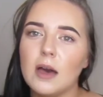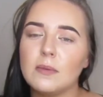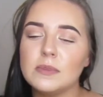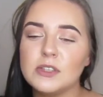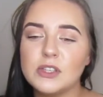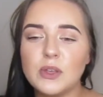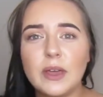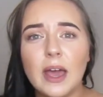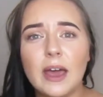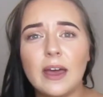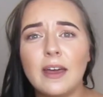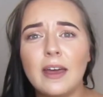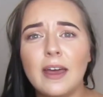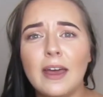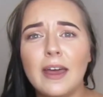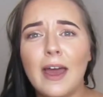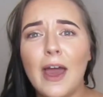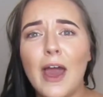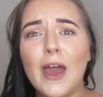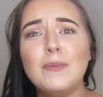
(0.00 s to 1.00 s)
So yeah,
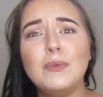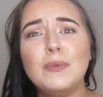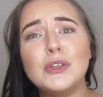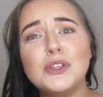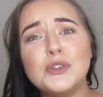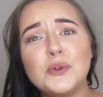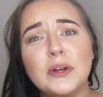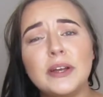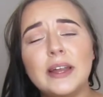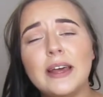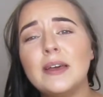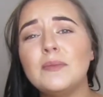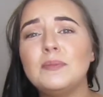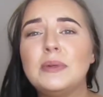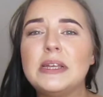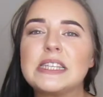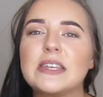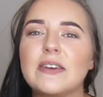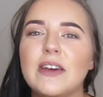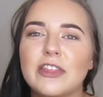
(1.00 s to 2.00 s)
hope you enjoyed it.
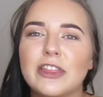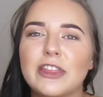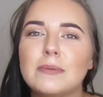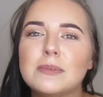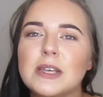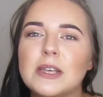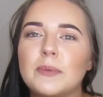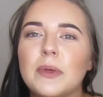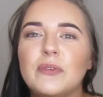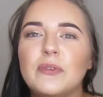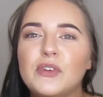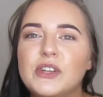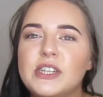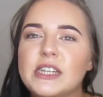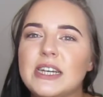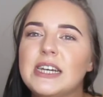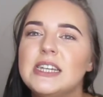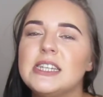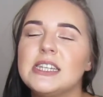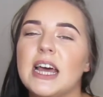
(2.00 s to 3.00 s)
Please give it a thumbs up if you
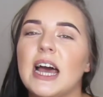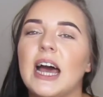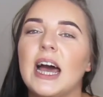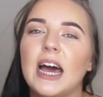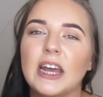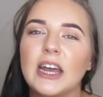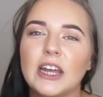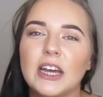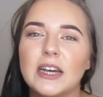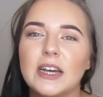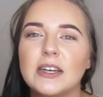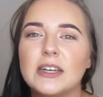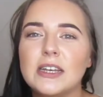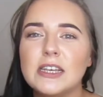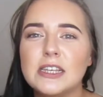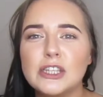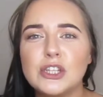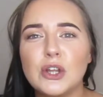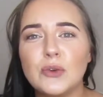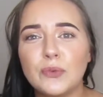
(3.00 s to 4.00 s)
did, and
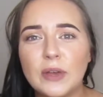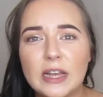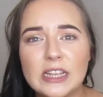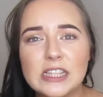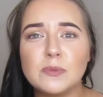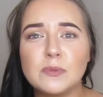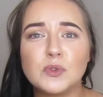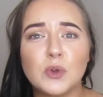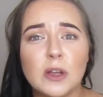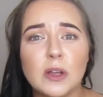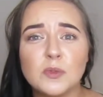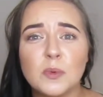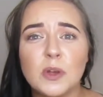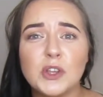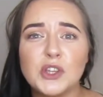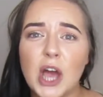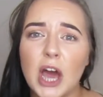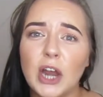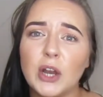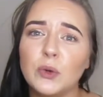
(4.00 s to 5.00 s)
don't forget to subscribe to my
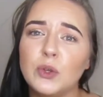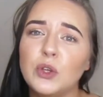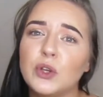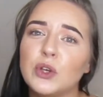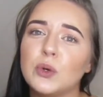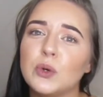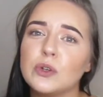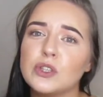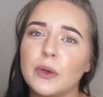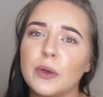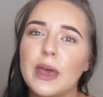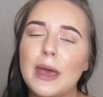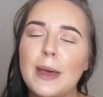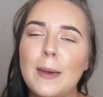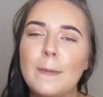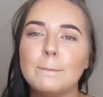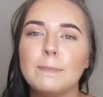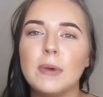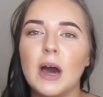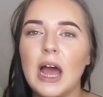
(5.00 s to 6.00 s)
channel. You can also
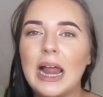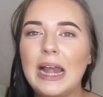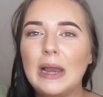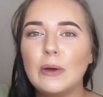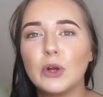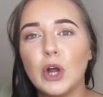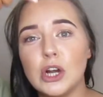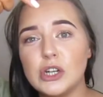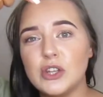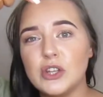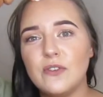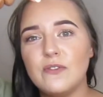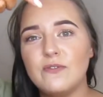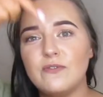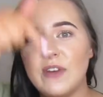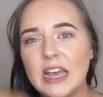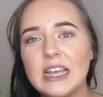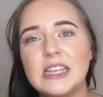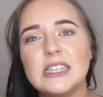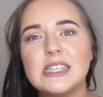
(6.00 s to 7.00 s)
hit my little cartoon
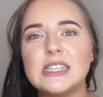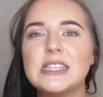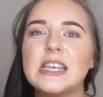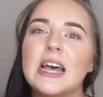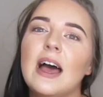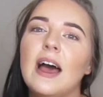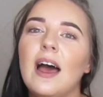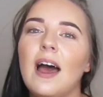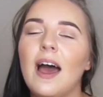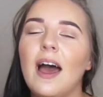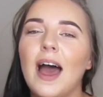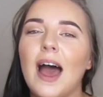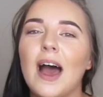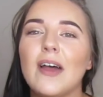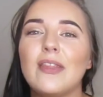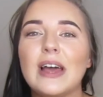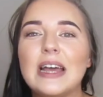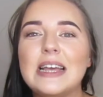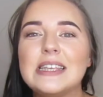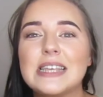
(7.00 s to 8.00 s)
face.
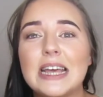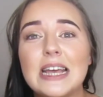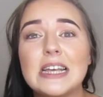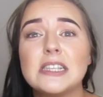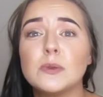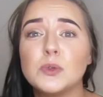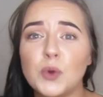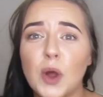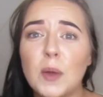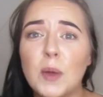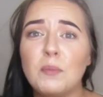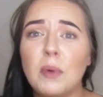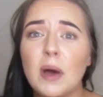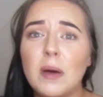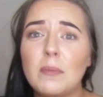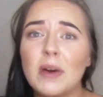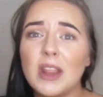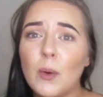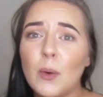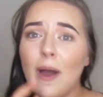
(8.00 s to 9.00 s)
That is a subscribe
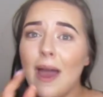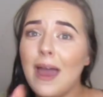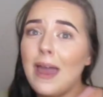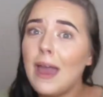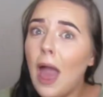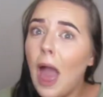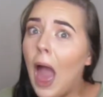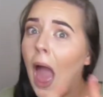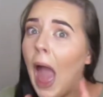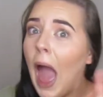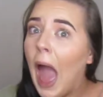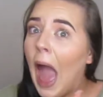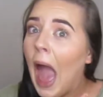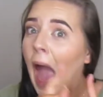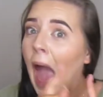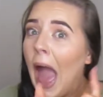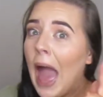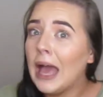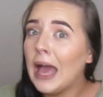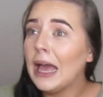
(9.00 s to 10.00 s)
button, by the way.
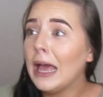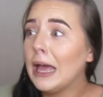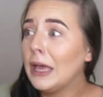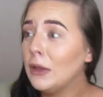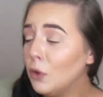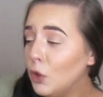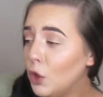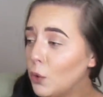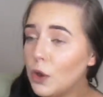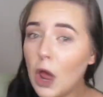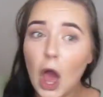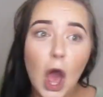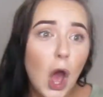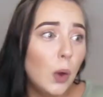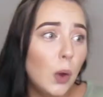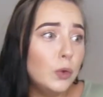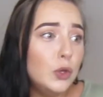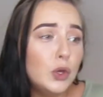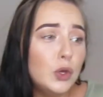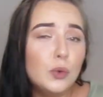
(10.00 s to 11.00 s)
You
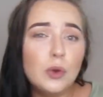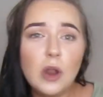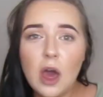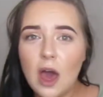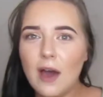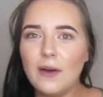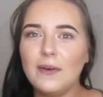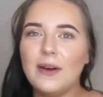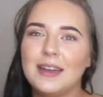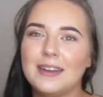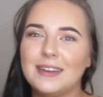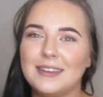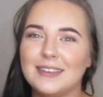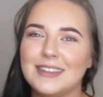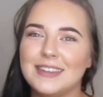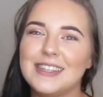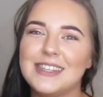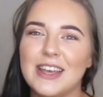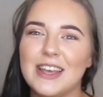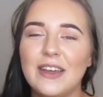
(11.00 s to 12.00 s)
know.
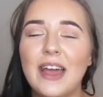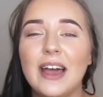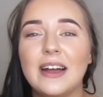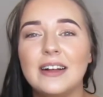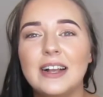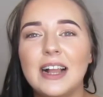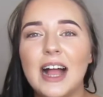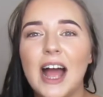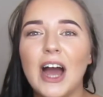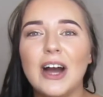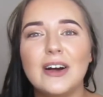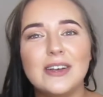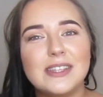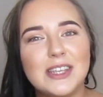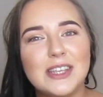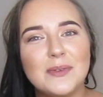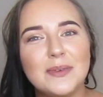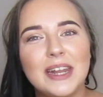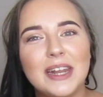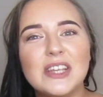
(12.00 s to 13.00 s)
So yeah, I'll
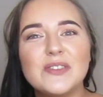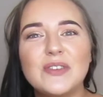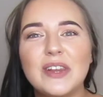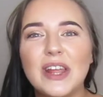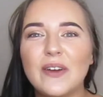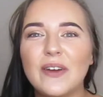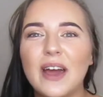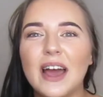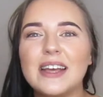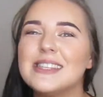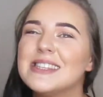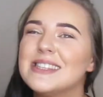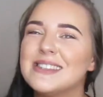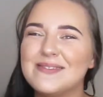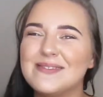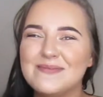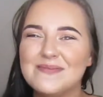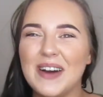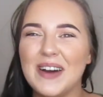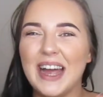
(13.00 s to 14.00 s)
see you in my next video, guys.
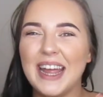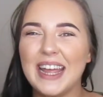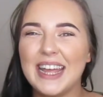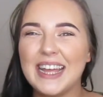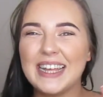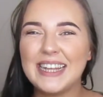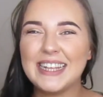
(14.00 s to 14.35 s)
Bye.